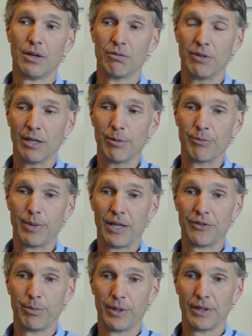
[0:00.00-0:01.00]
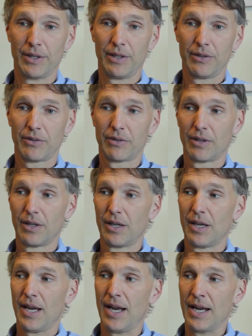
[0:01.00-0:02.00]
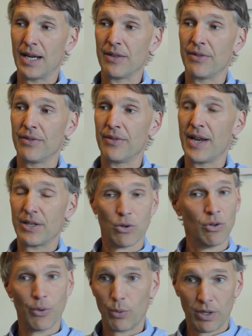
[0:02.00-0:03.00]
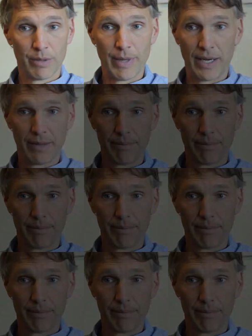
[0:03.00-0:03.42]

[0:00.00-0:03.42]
realm of possibilities. And they told the world about